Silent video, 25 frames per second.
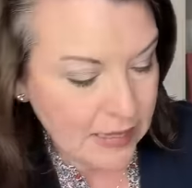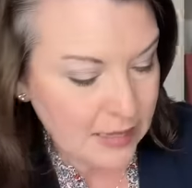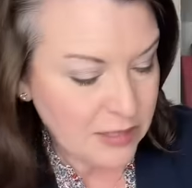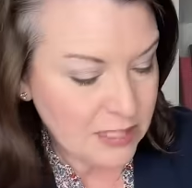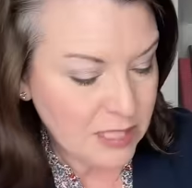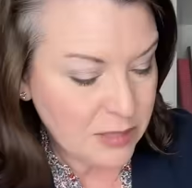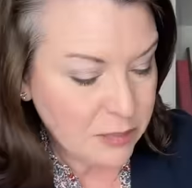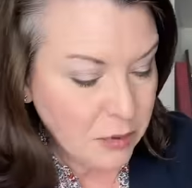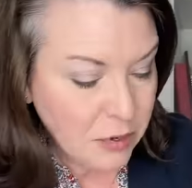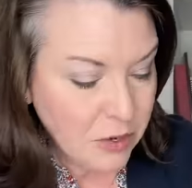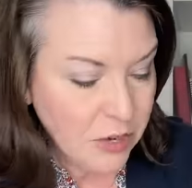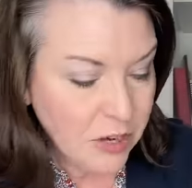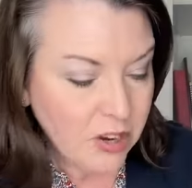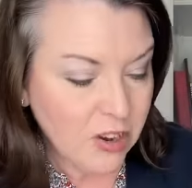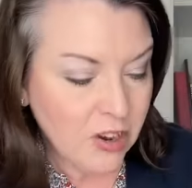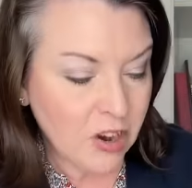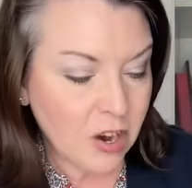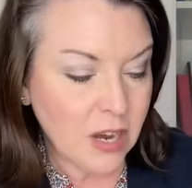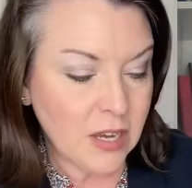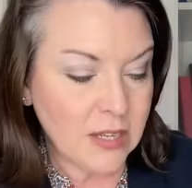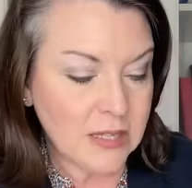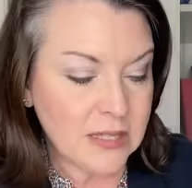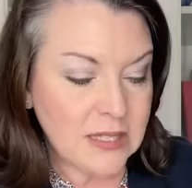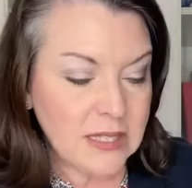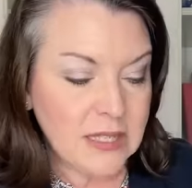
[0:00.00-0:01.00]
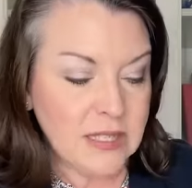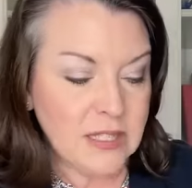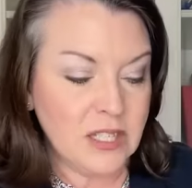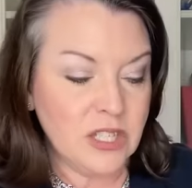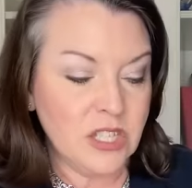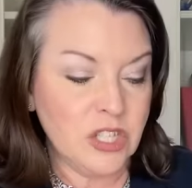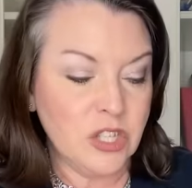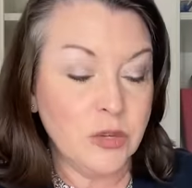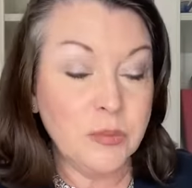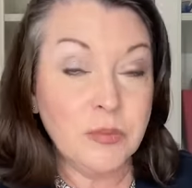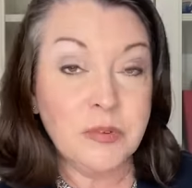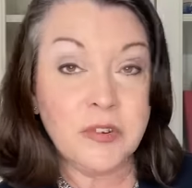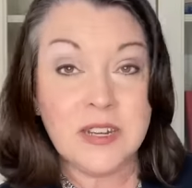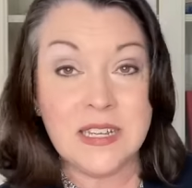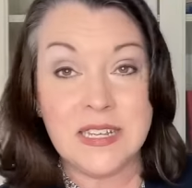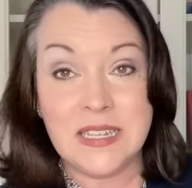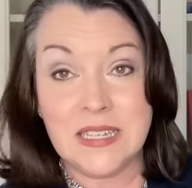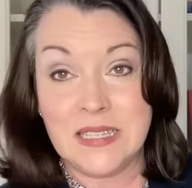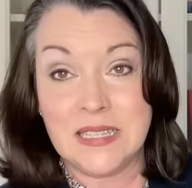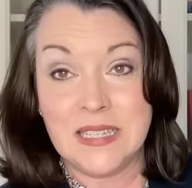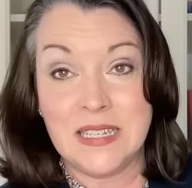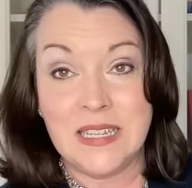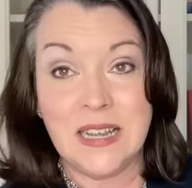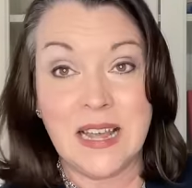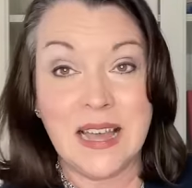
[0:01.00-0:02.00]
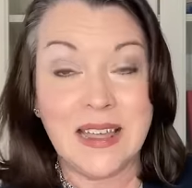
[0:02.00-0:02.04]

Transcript: a Smyrna cross is super easy.